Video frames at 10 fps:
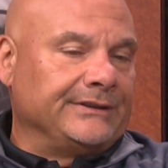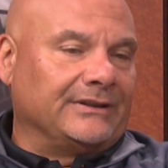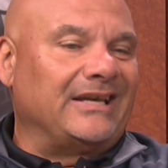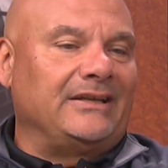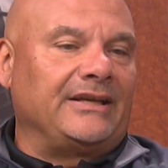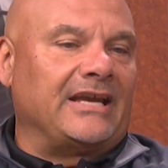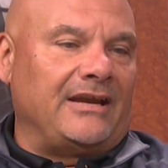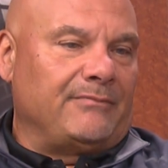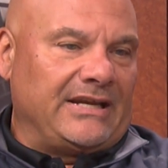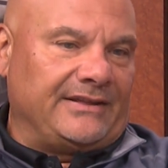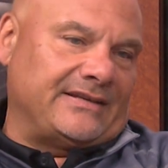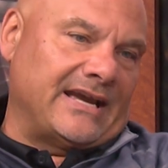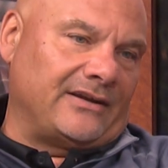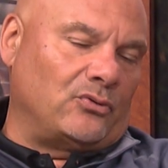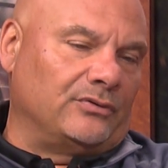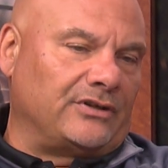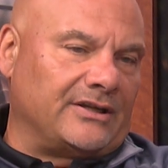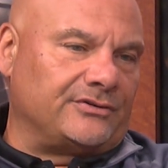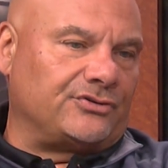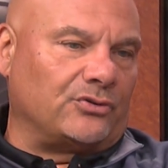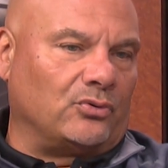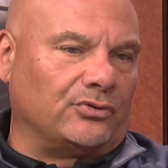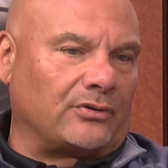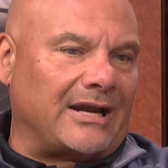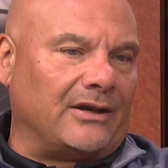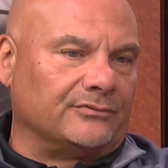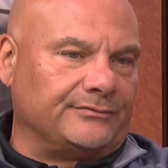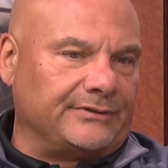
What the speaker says: late in the game made a tackle and got his shoulder out,